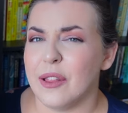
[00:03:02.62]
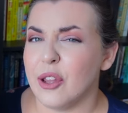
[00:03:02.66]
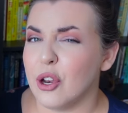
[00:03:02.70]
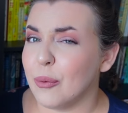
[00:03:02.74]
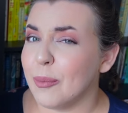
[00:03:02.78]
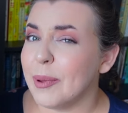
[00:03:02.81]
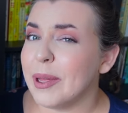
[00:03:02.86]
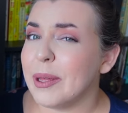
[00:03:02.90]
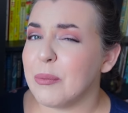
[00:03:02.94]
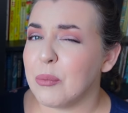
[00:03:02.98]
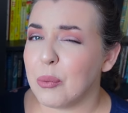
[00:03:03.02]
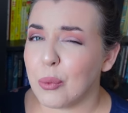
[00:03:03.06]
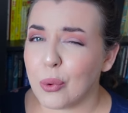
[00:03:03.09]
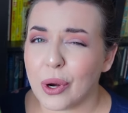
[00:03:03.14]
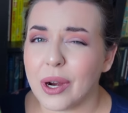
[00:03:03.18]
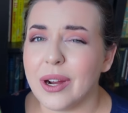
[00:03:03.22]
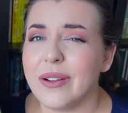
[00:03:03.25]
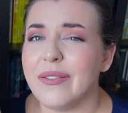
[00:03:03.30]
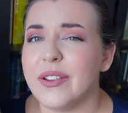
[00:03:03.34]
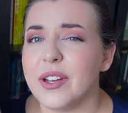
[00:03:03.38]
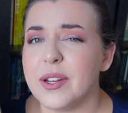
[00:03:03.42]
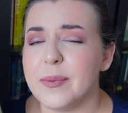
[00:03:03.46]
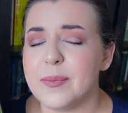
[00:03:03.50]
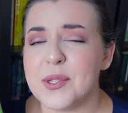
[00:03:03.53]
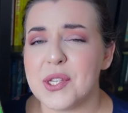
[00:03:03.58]
little bit more
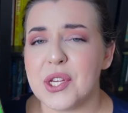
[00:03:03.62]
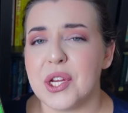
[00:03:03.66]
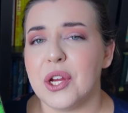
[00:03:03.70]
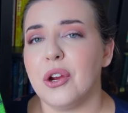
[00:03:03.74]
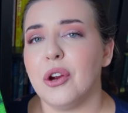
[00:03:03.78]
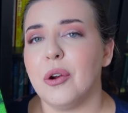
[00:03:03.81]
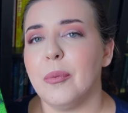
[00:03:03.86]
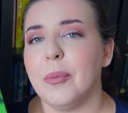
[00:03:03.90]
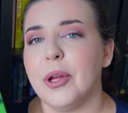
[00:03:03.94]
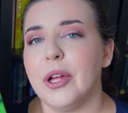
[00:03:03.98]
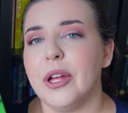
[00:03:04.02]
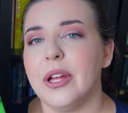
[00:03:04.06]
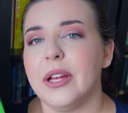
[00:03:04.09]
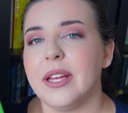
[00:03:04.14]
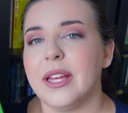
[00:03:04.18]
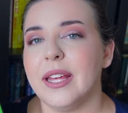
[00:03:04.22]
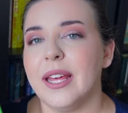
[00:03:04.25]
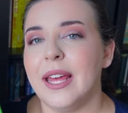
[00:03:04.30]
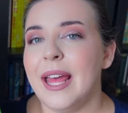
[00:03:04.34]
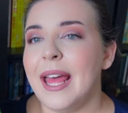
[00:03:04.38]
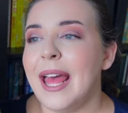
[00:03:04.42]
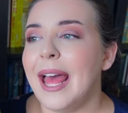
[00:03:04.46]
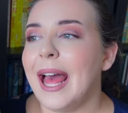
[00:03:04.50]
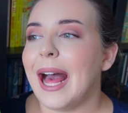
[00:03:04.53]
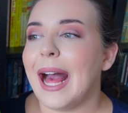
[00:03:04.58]
of an obscure
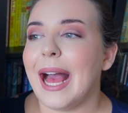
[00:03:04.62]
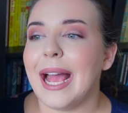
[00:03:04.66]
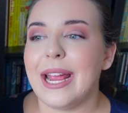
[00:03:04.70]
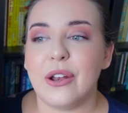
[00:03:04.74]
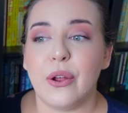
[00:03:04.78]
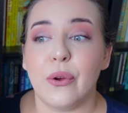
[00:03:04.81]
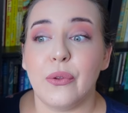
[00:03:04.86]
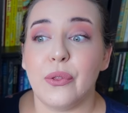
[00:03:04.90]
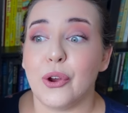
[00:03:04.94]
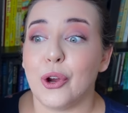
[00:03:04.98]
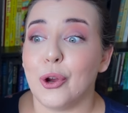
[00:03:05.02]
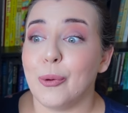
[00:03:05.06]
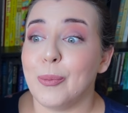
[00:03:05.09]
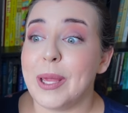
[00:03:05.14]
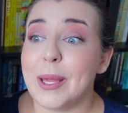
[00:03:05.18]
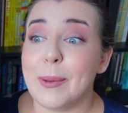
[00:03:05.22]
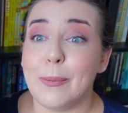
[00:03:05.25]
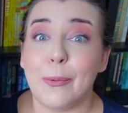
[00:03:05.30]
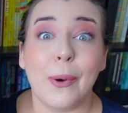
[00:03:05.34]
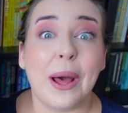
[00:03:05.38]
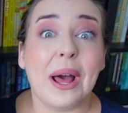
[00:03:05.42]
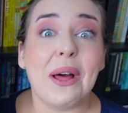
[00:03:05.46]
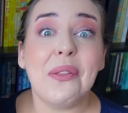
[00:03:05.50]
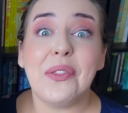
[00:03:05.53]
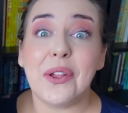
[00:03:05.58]
book. I know there are
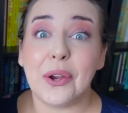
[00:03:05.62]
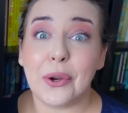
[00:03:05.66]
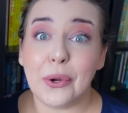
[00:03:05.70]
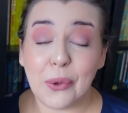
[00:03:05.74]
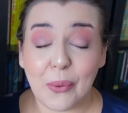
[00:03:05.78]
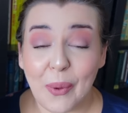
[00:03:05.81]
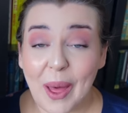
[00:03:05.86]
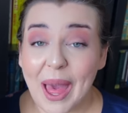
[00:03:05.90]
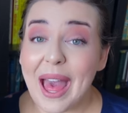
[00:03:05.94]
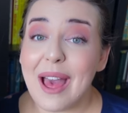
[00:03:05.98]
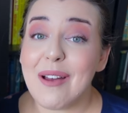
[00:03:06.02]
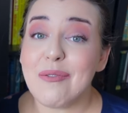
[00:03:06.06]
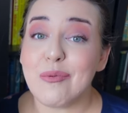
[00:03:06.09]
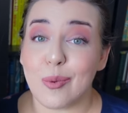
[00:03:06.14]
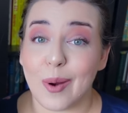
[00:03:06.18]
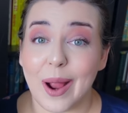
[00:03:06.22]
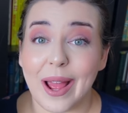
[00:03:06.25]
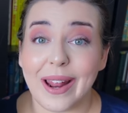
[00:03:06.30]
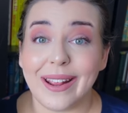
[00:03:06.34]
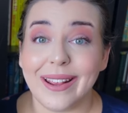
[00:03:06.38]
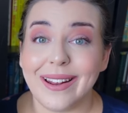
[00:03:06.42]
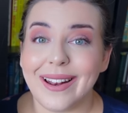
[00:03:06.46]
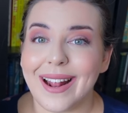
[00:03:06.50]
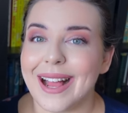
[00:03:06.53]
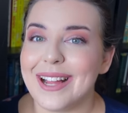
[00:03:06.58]
people out there who have
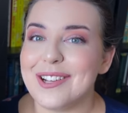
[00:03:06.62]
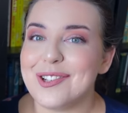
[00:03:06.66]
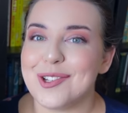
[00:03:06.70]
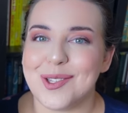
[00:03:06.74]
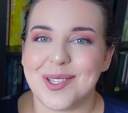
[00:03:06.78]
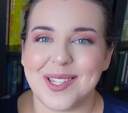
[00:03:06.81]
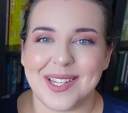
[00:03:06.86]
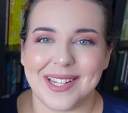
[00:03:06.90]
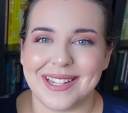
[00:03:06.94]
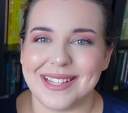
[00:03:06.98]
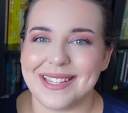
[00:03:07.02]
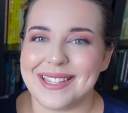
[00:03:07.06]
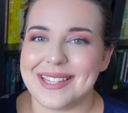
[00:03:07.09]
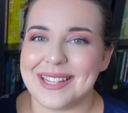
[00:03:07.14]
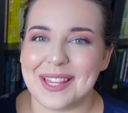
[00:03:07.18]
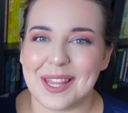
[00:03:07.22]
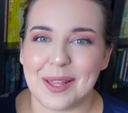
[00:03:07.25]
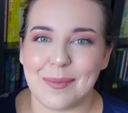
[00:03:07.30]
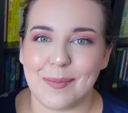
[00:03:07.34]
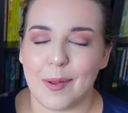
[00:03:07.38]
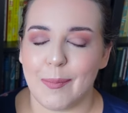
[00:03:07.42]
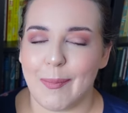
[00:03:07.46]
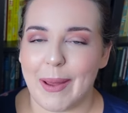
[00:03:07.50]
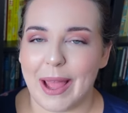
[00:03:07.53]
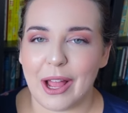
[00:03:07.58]
read it. I just didn't see
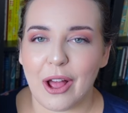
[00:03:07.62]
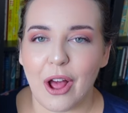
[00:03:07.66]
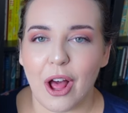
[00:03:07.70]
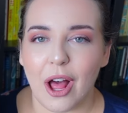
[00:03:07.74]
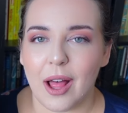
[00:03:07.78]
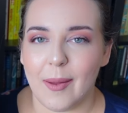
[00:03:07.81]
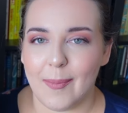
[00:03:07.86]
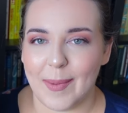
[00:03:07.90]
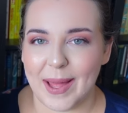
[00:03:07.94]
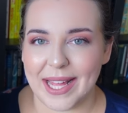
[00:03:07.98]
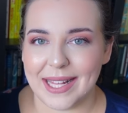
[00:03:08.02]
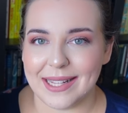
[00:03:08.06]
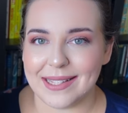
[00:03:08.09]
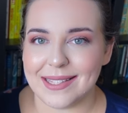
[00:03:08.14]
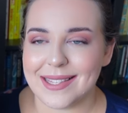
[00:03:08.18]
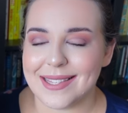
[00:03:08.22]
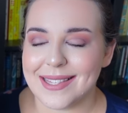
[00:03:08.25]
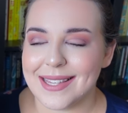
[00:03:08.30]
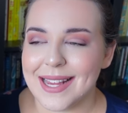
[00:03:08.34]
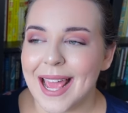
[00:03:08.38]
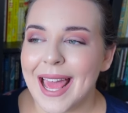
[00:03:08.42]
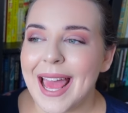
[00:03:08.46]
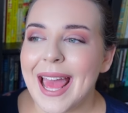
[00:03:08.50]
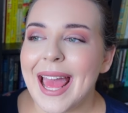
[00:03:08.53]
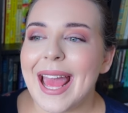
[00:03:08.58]
them in my
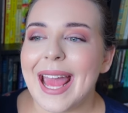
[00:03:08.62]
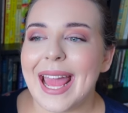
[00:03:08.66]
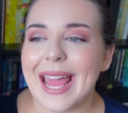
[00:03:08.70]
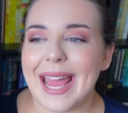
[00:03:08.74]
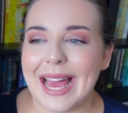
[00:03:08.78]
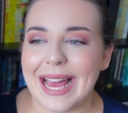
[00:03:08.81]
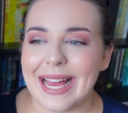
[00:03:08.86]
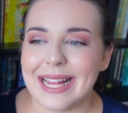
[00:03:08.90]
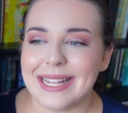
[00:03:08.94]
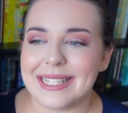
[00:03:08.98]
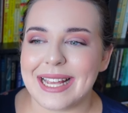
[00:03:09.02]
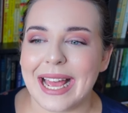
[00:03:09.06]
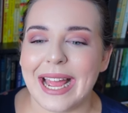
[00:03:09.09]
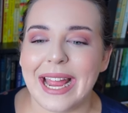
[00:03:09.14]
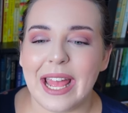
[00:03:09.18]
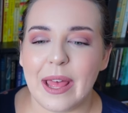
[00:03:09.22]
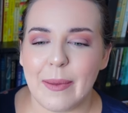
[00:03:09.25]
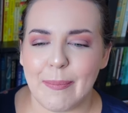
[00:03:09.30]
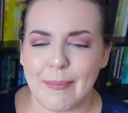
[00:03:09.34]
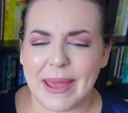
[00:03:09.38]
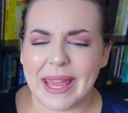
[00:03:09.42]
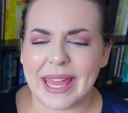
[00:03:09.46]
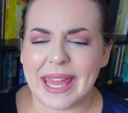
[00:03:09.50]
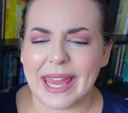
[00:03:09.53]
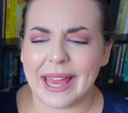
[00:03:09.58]
comments. And I
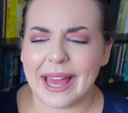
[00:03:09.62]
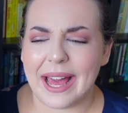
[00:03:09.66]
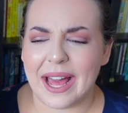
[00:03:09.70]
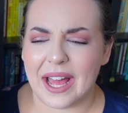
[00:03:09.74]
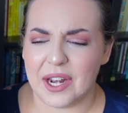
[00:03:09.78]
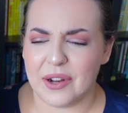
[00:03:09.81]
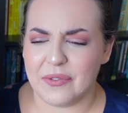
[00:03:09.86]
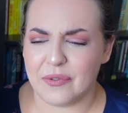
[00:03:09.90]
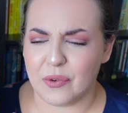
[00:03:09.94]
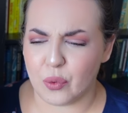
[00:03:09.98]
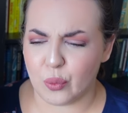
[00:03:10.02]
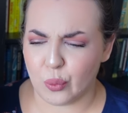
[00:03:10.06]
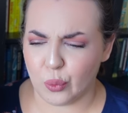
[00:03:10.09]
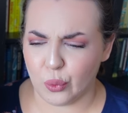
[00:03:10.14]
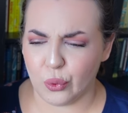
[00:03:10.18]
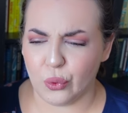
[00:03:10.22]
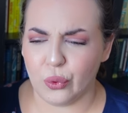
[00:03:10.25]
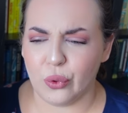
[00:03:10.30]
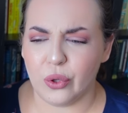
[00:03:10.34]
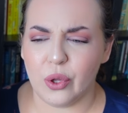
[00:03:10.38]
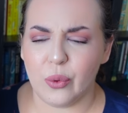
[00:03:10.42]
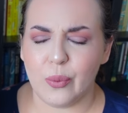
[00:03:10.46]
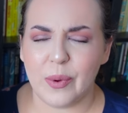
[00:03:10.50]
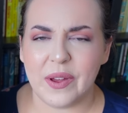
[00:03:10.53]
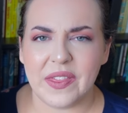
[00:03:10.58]
am making kind of a
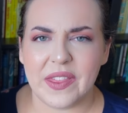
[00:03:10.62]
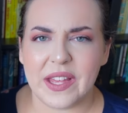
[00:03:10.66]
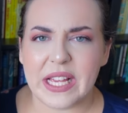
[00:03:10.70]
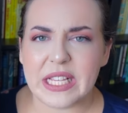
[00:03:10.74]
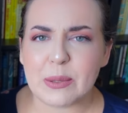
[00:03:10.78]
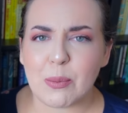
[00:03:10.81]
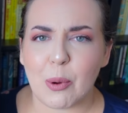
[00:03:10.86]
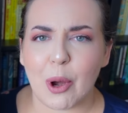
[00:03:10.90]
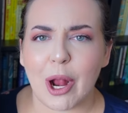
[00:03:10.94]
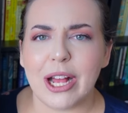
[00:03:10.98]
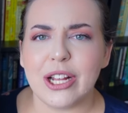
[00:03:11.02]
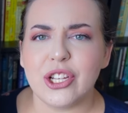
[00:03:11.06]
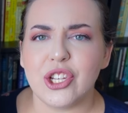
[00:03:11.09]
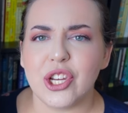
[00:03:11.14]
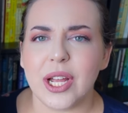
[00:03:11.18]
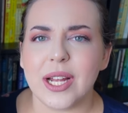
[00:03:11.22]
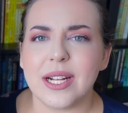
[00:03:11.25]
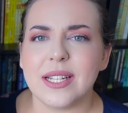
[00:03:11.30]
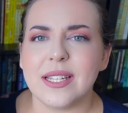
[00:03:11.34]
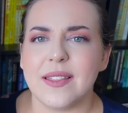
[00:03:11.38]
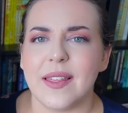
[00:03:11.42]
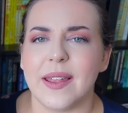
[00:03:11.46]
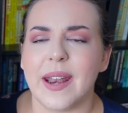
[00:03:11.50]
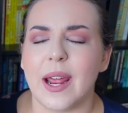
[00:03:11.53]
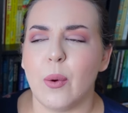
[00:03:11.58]
rule with this
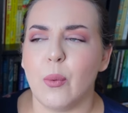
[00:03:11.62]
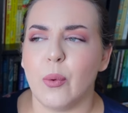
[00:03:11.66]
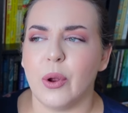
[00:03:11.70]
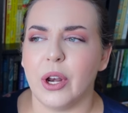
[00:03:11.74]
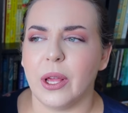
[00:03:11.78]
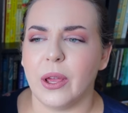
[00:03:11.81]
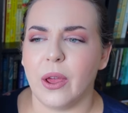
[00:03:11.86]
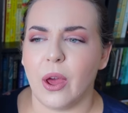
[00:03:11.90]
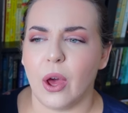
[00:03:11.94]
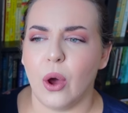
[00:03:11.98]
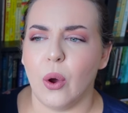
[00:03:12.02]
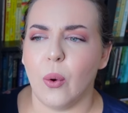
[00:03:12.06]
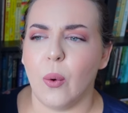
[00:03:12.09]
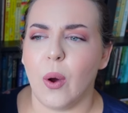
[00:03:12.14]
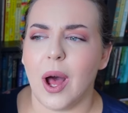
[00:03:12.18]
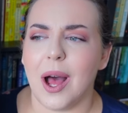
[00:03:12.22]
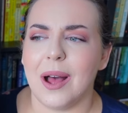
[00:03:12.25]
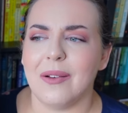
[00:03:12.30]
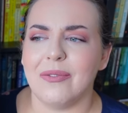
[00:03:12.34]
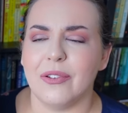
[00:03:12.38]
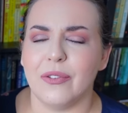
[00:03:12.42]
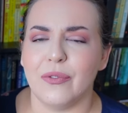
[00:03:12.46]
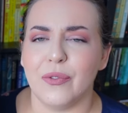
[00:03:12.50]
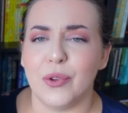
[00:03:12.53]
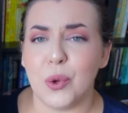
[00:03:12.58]
project that I want to go
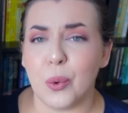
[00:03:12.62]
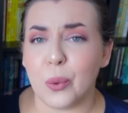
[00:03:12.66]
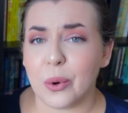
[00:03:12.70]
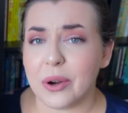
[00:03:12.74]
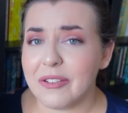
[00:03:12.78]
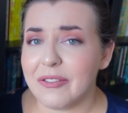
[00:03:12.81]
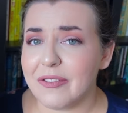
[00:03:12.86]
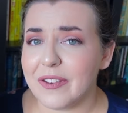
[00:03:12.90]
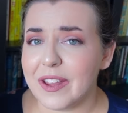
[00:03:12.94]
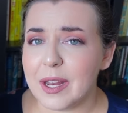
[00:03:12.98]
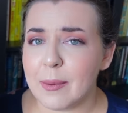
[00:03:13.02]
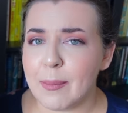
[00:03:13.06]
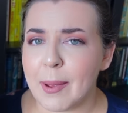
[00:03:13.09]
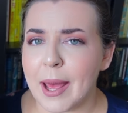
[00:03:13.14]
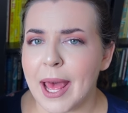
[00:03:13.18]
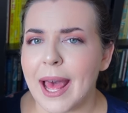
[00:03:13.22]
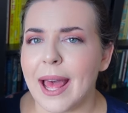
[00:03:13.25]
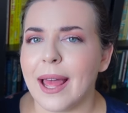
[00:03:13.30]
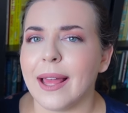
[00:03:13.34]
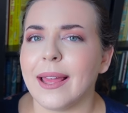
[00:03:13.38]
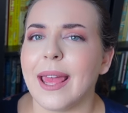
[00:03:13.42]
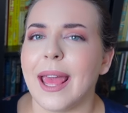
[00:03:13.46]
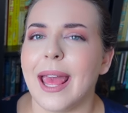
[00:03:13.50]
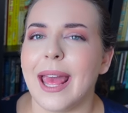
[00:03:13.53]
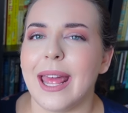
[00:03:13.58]
off of your
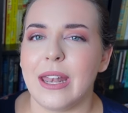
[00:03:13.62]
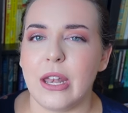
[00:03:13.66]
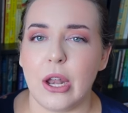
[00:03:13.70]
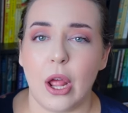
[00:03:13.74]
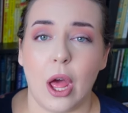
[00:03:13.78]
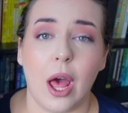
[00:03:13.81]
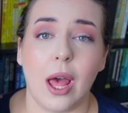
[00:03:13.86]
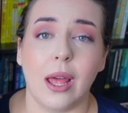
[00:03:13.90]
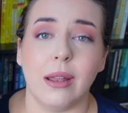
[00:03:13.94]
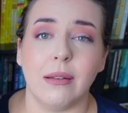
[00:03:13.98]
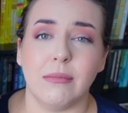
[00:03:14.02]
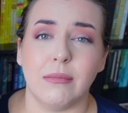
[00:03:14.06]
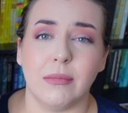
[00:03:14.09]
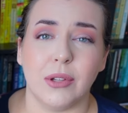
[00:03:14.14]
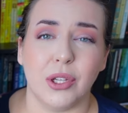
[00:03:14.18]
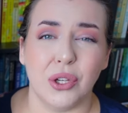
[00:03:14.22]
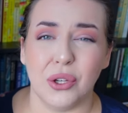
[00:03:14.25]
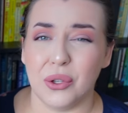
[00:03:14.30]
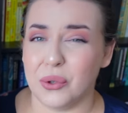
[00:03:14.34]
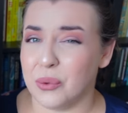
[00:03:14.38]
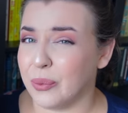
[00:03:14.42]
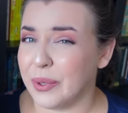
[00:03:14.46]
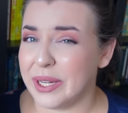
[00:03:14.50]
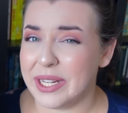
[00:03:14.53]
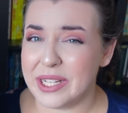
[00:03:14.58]
feedback and not
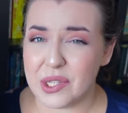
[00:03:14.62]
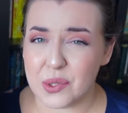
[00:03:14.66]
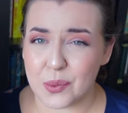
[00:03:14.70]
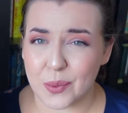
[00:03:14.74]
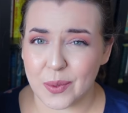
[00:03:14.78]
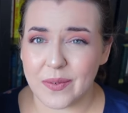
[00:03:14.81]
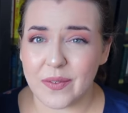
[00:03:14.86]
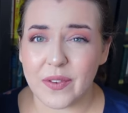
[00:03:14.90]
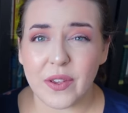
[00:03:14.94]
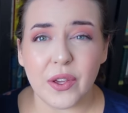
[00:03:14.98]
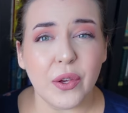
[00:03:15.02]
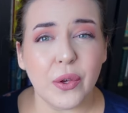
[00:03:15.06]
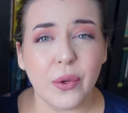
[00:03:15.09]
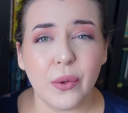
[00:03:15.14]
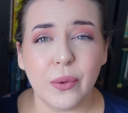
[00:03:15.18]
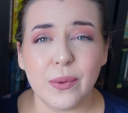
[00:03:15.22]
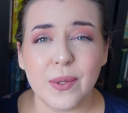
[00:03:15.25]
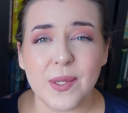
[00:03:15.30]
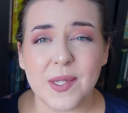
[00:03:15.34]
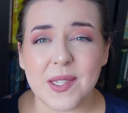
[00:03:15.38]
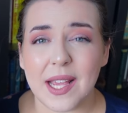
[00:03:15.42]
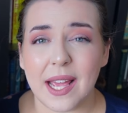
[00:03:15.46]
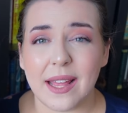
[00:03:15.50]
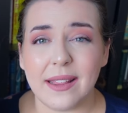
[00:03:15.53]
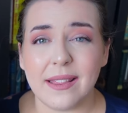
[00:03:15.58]
Goodreads
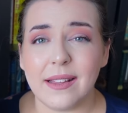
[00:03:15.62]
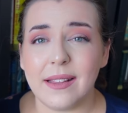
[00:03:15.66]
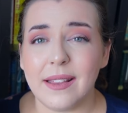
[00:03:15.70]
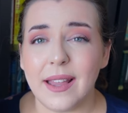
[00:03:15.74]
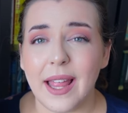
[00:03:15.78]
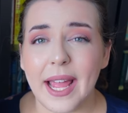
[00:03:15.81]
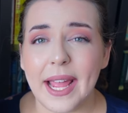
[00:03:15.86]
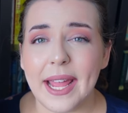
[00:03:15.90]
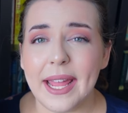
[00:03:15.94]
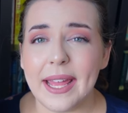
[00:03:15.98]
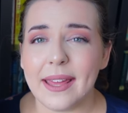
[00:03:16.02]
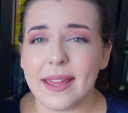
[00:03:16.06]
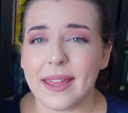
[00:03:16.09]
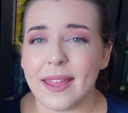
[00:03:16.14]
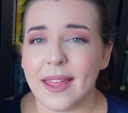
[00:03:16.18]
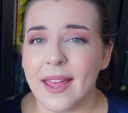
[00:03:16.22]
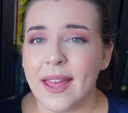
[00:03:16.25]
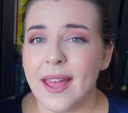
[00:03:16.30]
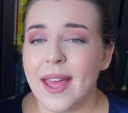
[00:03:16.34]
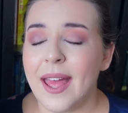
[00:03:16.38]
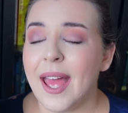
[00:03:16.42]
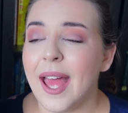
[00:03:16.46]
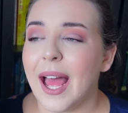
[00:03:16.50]
reviews and the like.